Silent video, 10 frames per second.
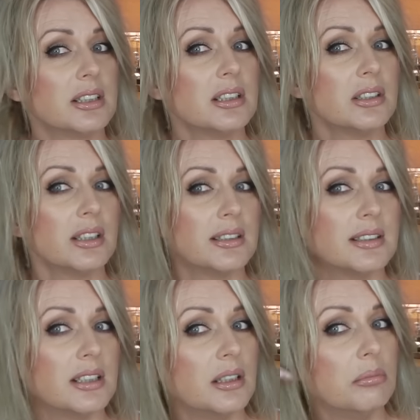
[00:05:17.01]
as you can
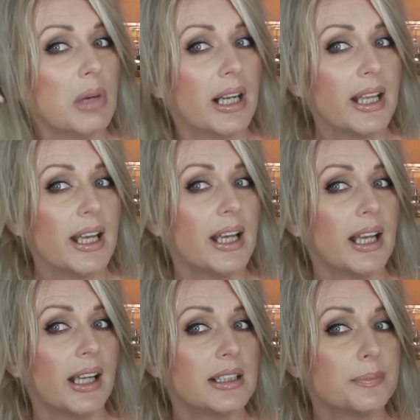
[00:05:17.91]
see my
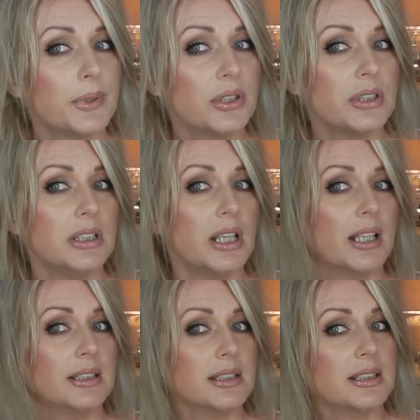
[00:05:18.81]
hair especially the
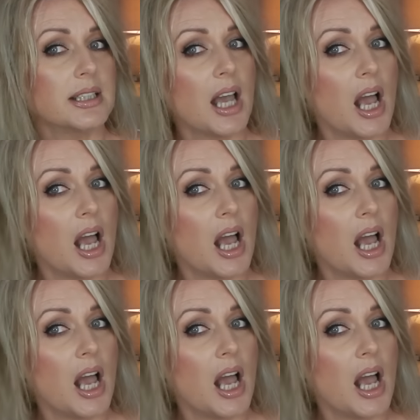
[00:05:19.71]
ends